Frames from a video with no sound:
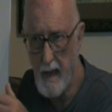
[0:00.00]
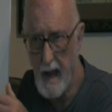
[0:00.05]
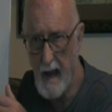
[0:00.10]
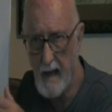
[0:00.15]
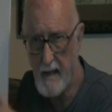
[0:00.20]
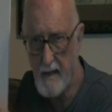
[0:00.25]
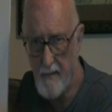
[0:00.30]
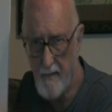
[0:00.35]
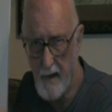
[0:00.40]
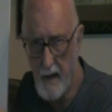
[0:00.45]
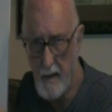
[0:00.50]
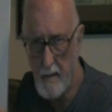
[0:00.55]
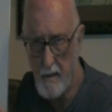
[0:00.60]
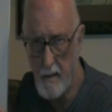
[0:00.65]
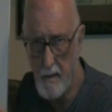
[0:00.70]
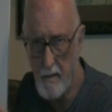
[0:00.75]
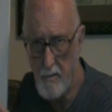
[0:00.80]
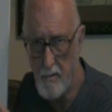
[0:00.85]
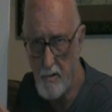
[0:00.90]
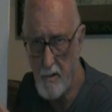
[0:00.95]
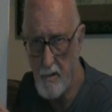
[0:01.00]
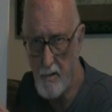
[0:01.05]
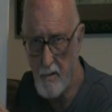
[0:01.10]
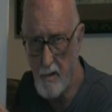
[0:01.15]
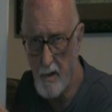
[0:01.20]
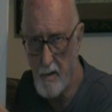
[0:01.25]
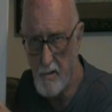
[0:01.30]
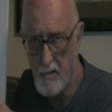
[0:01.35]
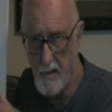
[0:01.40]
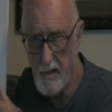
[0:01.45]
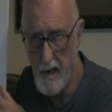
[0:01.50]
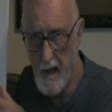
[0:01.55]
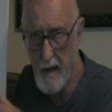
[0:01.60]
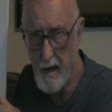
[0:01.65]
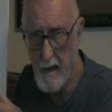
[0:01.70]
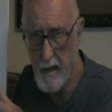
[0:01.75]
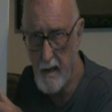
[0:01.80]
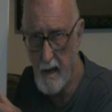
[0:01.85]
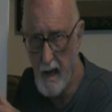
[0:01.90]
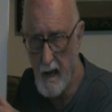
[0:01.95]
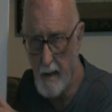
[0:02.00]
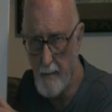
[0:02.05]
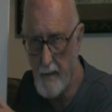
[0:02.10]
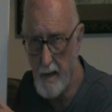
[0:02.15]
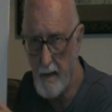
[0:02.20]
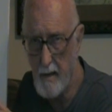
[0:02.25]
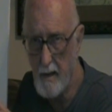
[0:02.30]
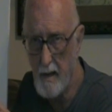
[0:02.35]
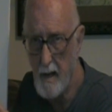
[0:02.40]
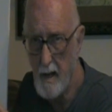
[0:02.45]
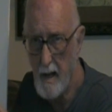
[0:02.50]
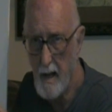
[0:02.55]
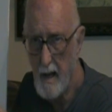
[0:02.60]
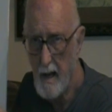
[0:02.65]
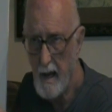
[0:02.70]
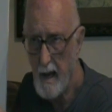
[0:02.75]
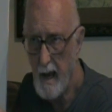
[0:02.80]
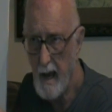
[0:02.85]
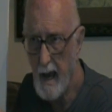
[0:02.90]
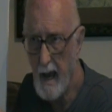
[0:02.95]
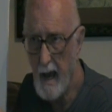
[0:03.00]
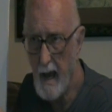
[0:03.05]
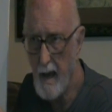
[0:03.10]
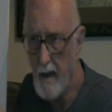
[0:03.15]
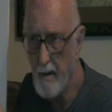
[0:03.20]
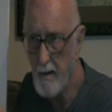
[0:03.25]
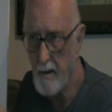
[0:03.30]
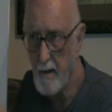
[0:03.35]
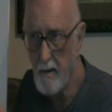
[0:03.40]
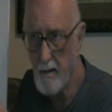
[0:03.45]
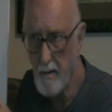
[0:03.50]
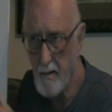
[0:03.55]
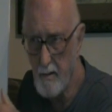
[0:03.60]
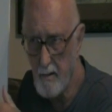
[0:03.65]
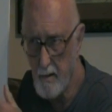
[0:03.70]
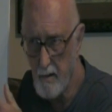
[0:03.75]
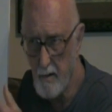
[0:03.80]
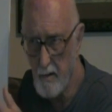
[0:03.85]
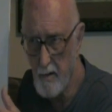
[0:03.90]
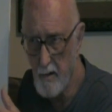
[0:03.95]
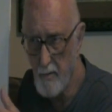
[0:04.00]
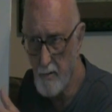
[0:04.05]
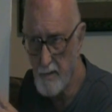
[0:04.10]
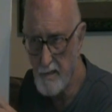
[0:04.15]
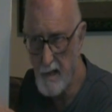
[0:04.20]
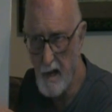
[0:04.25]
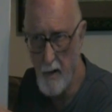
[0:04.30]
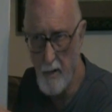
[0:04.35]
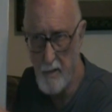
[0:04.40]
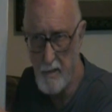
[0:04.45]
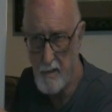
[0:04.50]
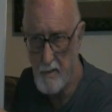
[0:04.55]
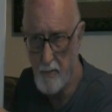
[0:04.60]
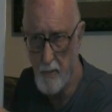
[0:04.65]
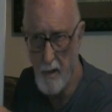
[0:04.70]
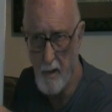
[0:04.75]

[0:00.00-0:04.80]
activate the genetic element, and the results